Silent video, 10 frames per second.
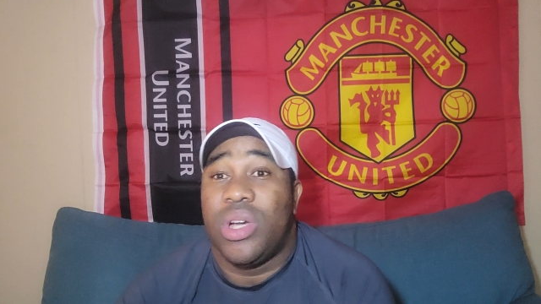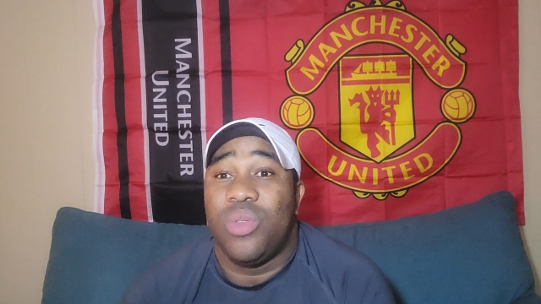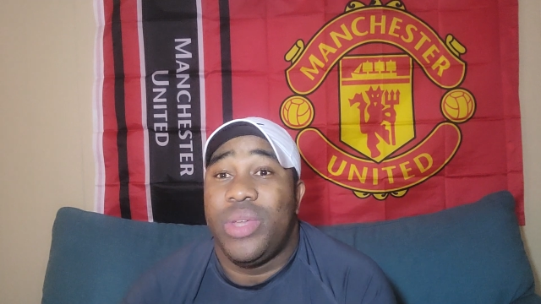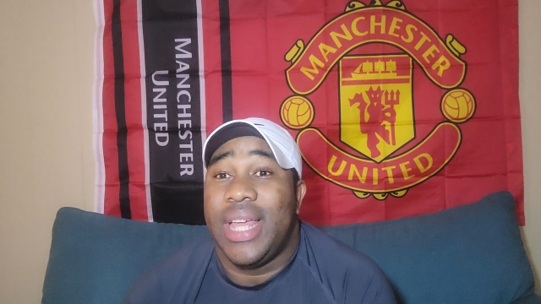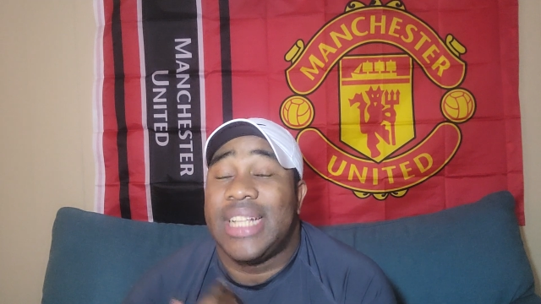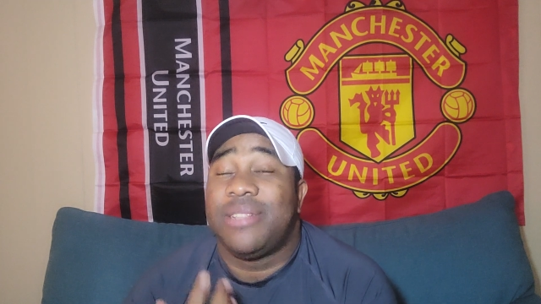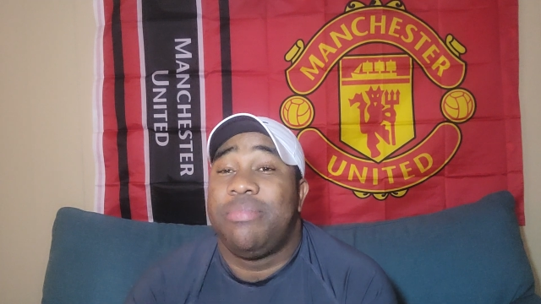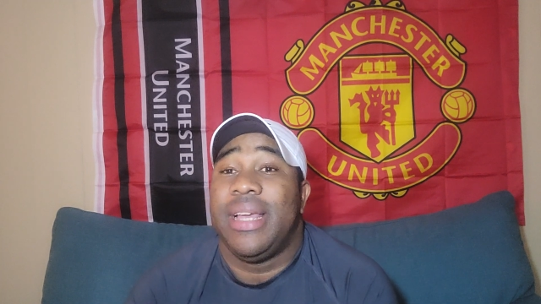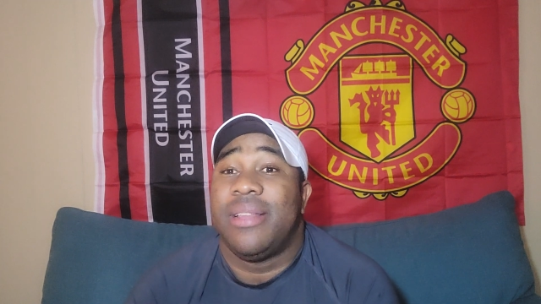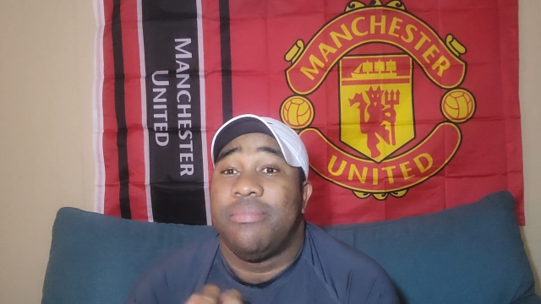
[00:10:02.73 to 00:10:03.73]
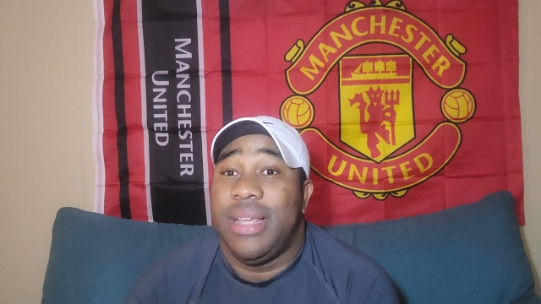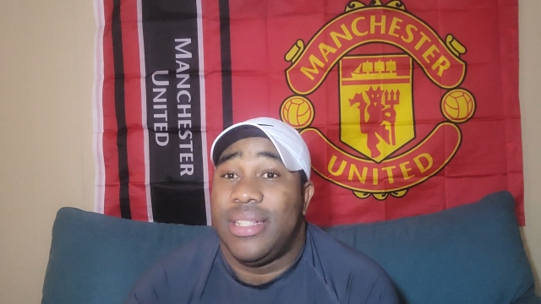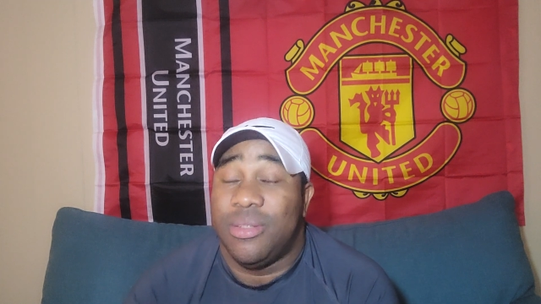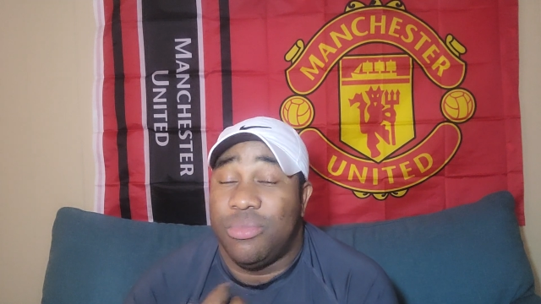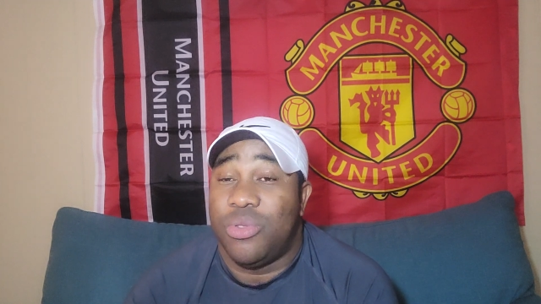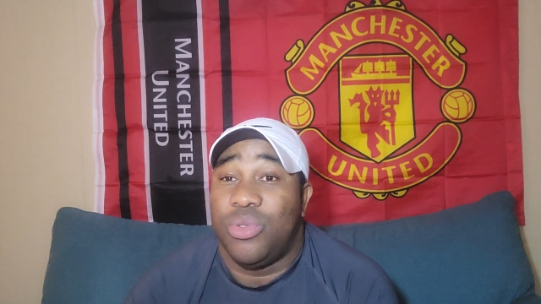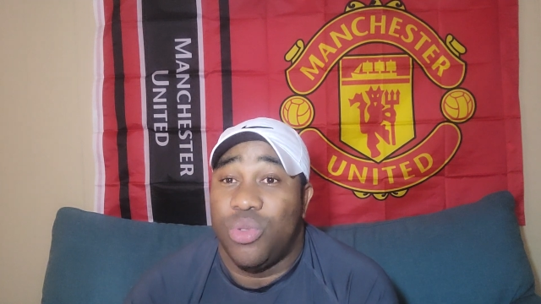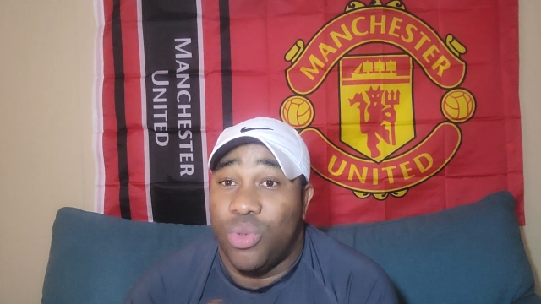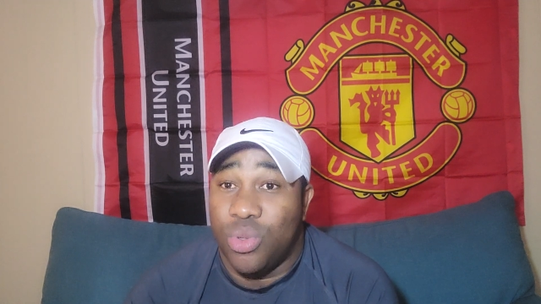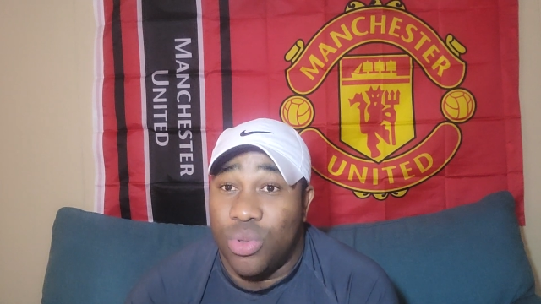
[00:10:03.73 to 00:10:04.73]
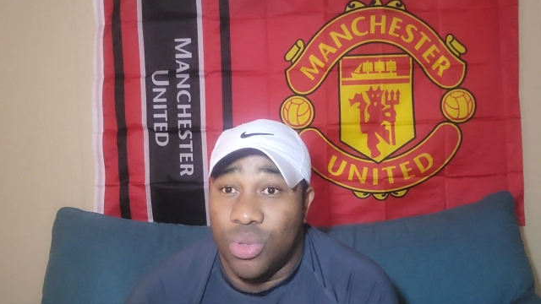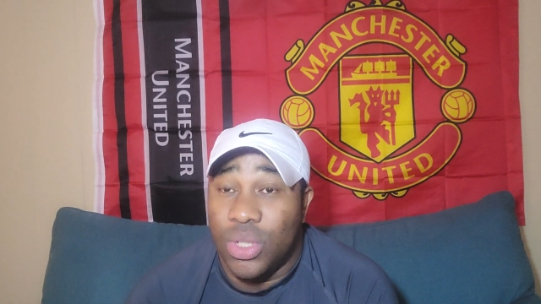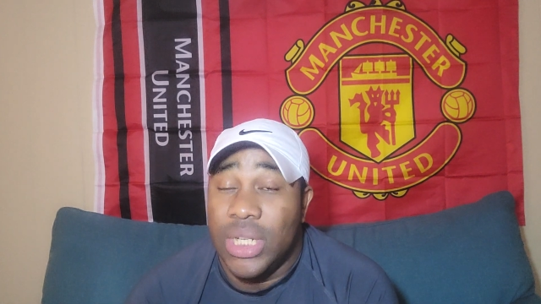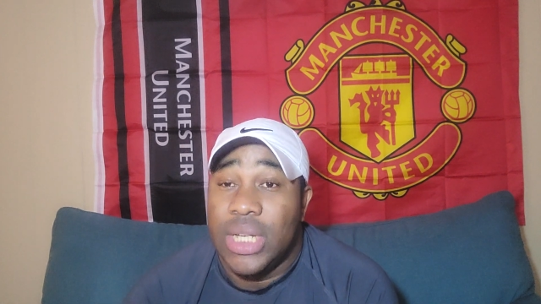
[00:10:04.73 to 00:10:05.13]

what we expect Mason Mount to do